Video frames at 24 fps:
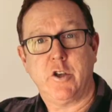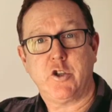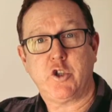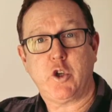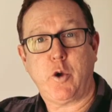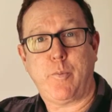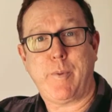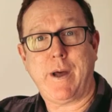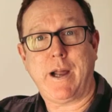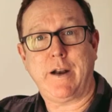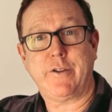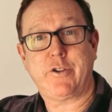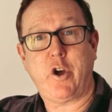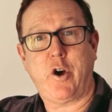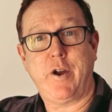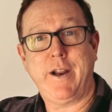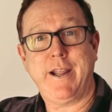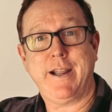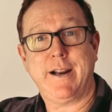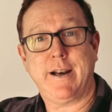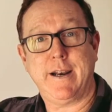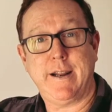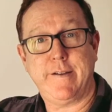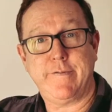So
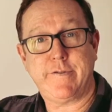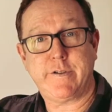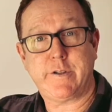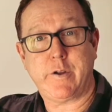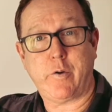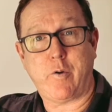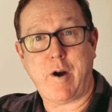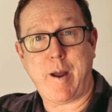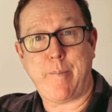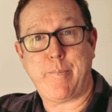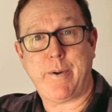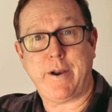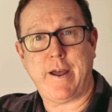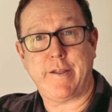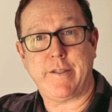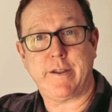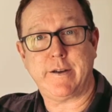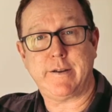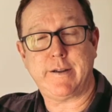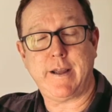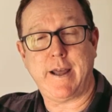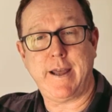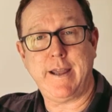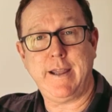Valtonyc lives to rap another
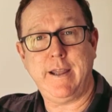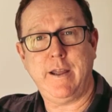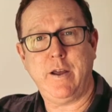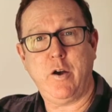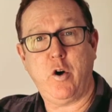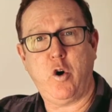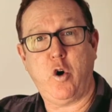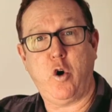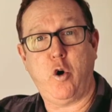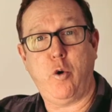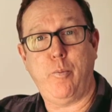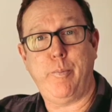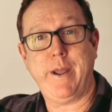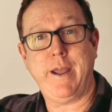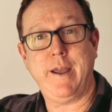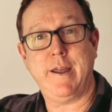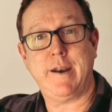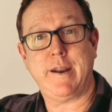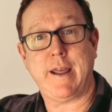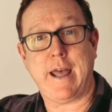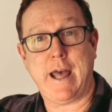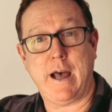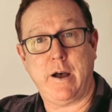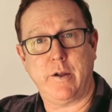day,
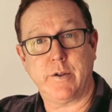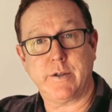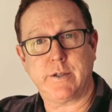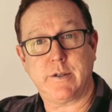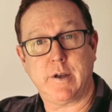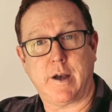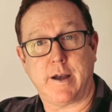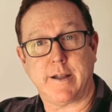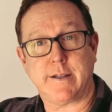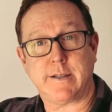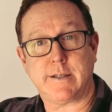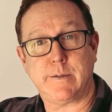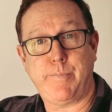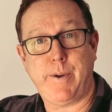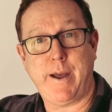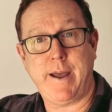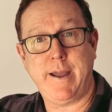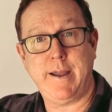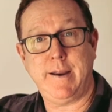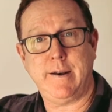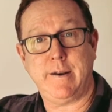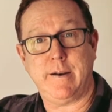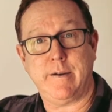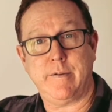albeit outside
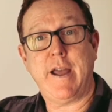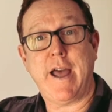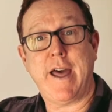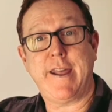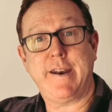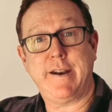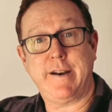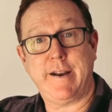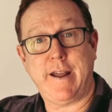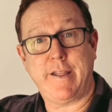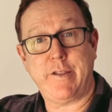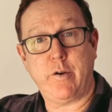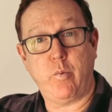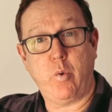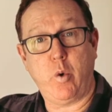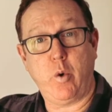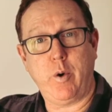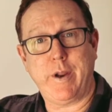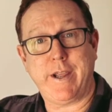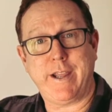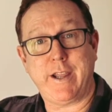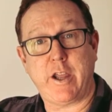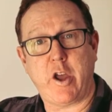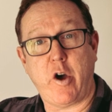Spain, and another
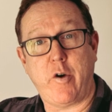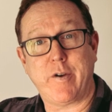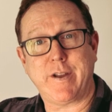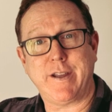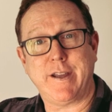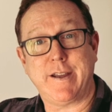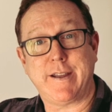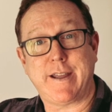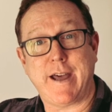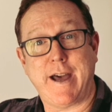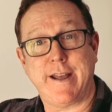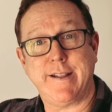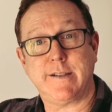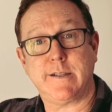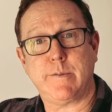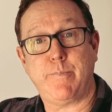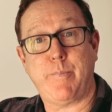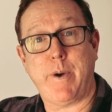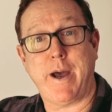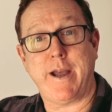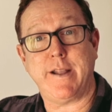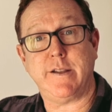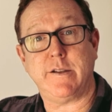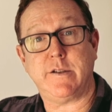ruling going against
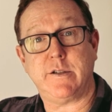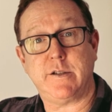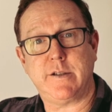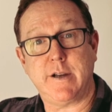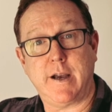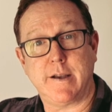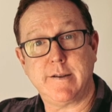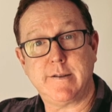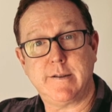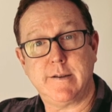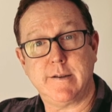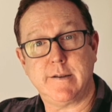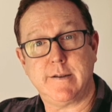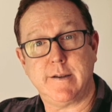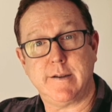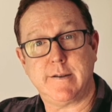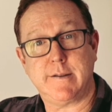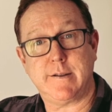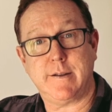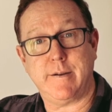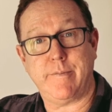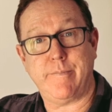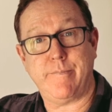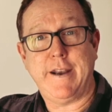Spain's justice
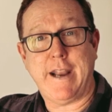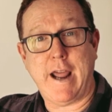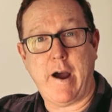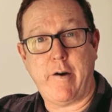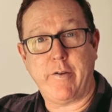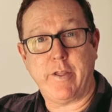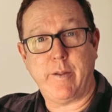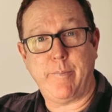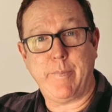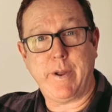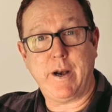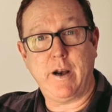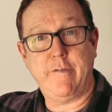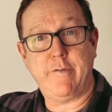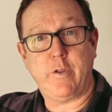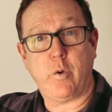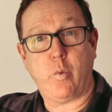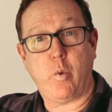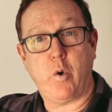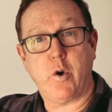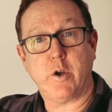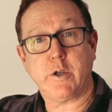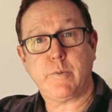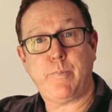system. Now, in the middle of the
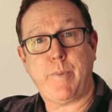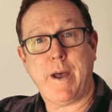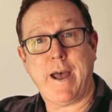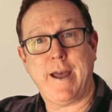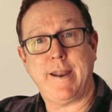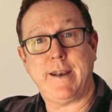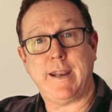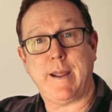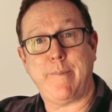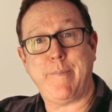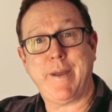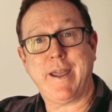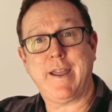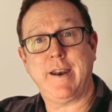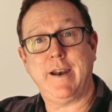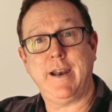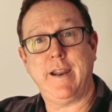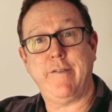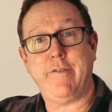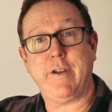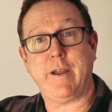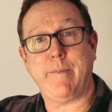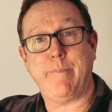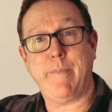worst pandemic in
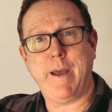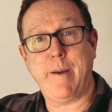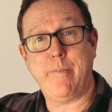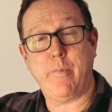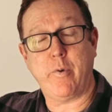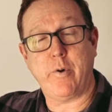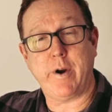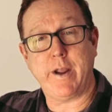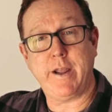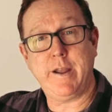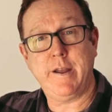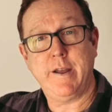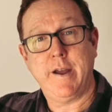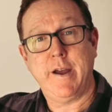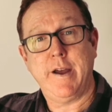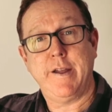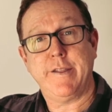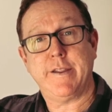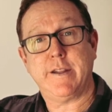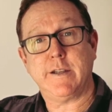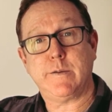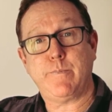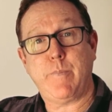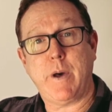living memory,
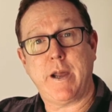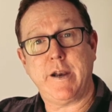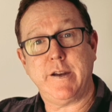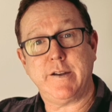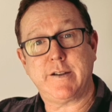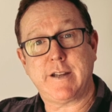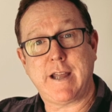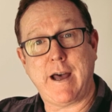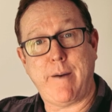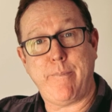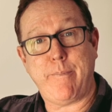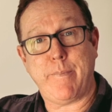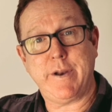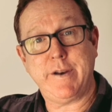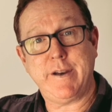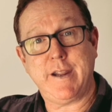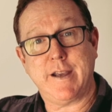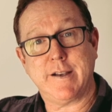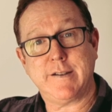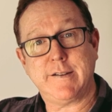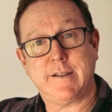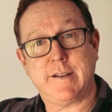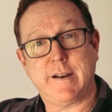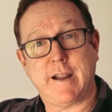the Spanish government
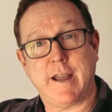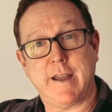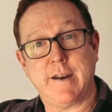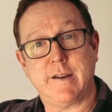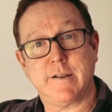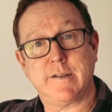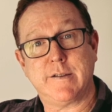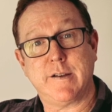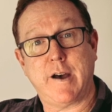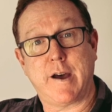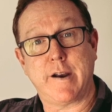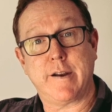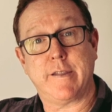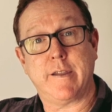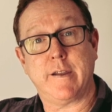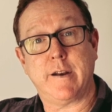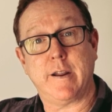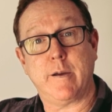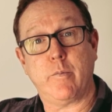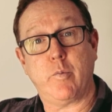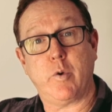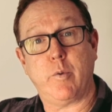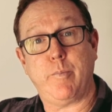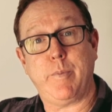yesterday decided that
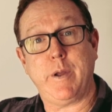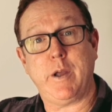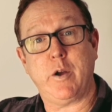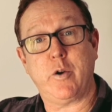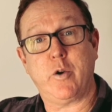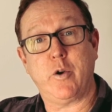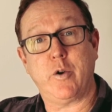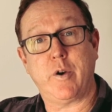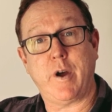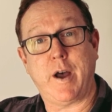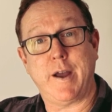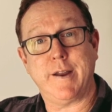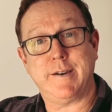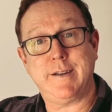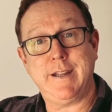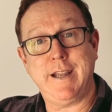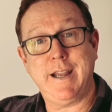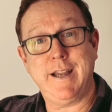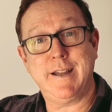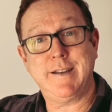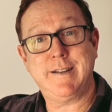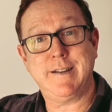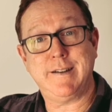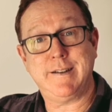it would be a good
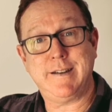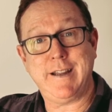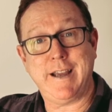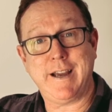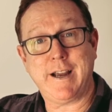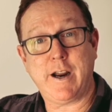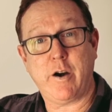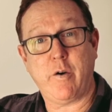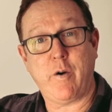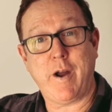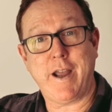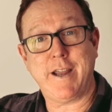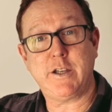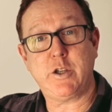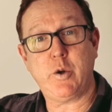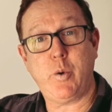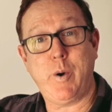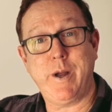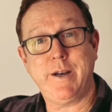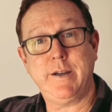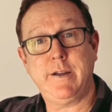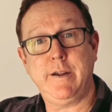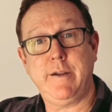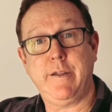idea to decorate
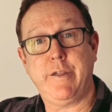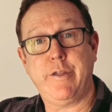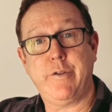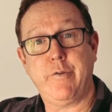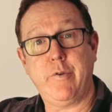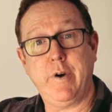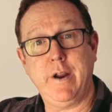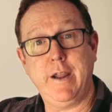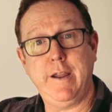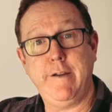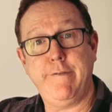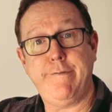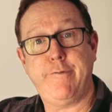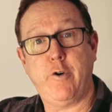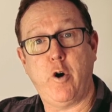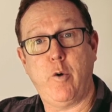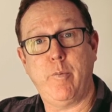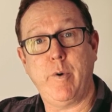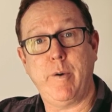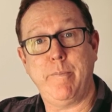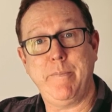23 former